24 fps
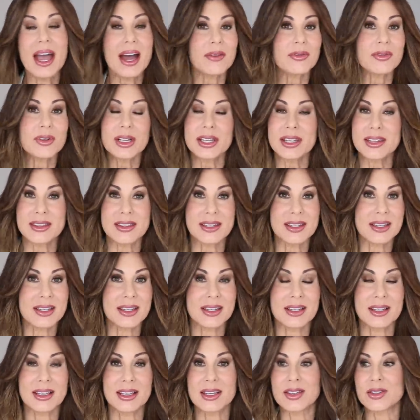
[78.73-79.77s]

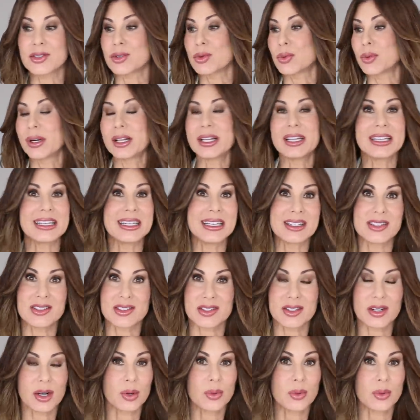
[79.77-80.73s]
Everything is really its